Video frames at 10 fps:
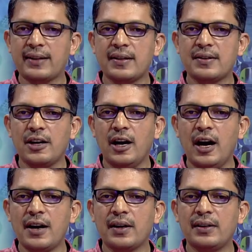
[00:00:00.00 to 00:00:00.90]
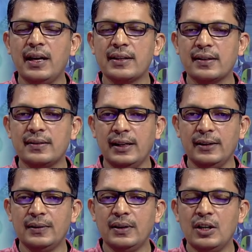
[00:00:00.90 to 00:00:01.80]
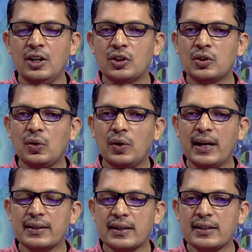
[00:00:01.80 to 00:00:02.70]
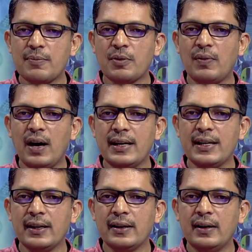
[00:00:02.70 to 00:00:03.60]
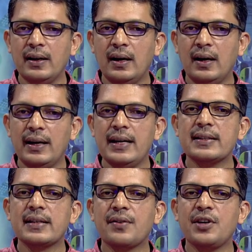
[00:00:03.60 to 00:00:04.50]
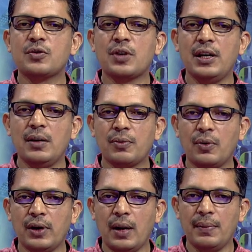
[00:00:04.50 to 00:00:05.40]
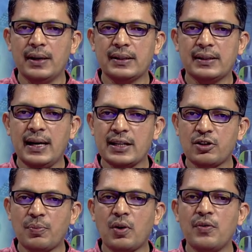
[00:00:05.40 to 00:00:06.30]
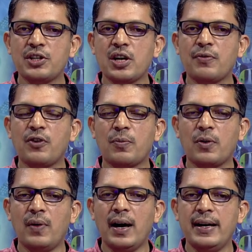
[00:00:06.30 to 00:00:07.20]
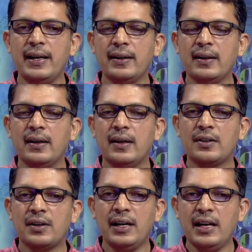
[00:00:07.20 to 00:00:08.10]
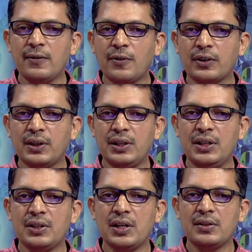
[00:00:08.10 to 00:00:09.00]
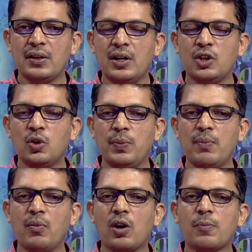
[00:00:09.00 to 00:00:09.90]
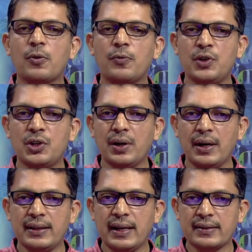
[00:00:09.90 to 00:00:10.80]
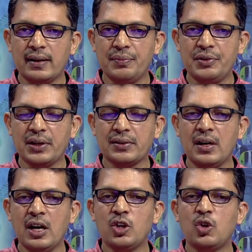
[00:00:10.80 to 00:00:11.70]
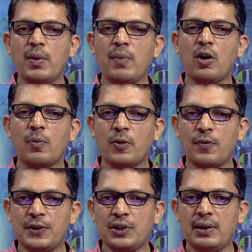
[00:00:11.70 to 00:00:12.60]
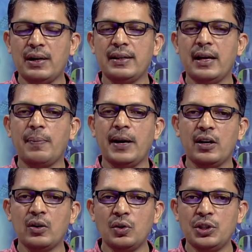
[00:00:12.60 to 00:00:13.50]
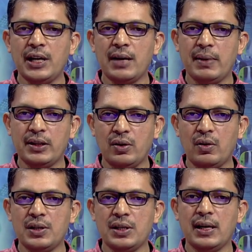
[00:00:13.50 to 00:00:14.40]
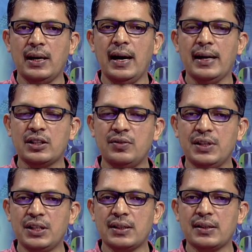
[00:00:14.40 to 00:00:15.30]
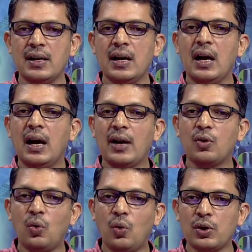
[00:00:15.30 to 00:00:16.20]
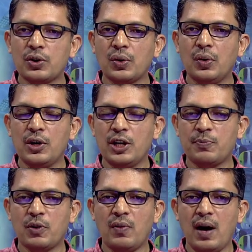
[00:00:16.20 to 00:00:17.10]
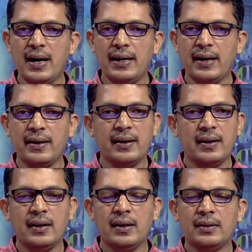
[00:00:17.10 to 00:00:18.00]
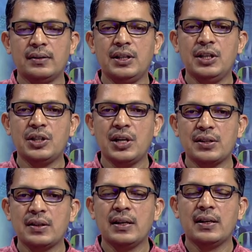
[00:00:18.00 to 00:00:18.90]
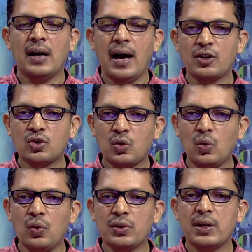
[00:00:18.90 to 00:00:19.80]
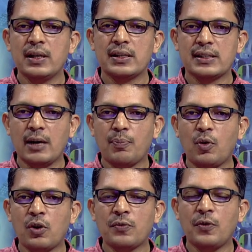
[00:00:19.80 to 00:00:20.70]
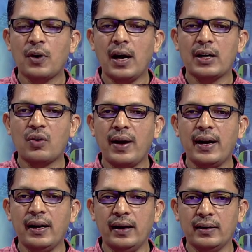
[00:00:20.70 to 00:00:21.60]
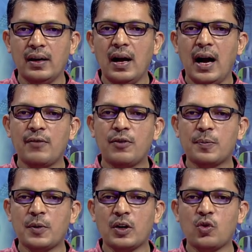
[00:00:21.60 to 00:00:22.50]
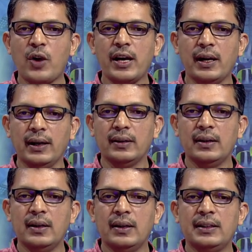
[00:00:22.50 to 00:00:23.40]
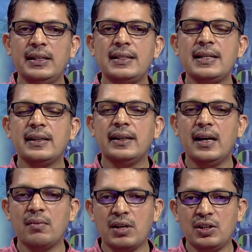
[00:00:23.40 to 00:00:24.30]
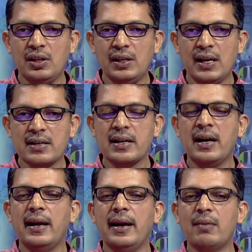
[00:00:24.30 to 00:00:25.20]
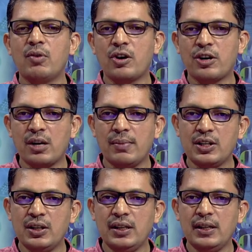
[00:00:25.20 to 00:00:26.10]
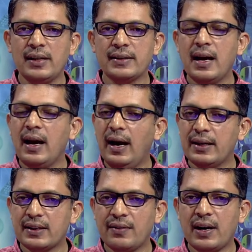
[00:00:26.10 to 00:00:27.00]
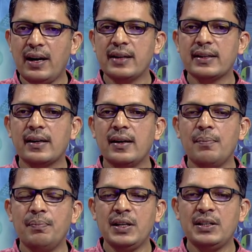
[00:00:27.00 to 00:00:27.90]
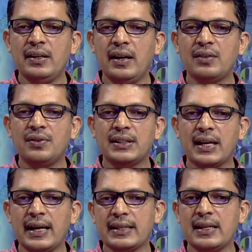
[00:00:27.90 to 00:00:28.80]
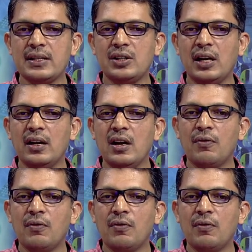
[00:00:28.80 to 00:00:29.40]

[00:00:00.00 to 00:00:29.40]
etc. under the SSA. So, SSA provided in-service training program. SSA has the provision for providing training for the teachers to be more proficient in their subjects to be more proficient in their pedagogy and methodological activities and also it provided teachers and schools support for acquiring and for procuring teaching learning materials, laboratory materials and several other materials which are essential